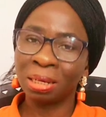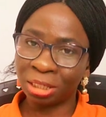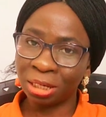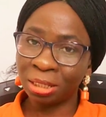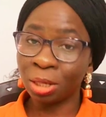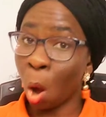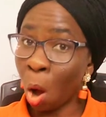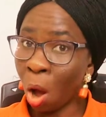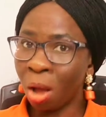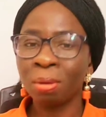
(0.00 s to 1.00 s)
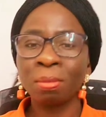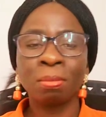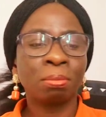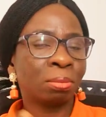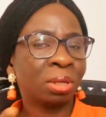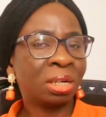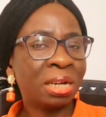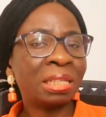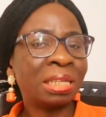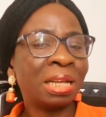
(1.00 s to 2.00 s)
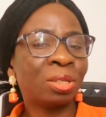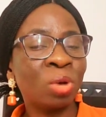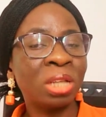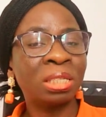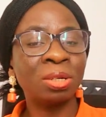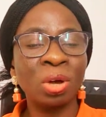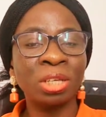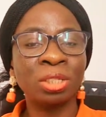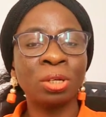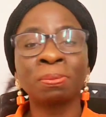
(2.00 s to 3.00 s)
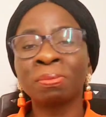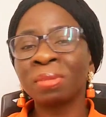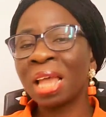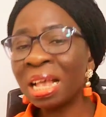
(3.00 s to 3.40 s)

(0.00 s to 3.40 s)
sheet or create a 20 question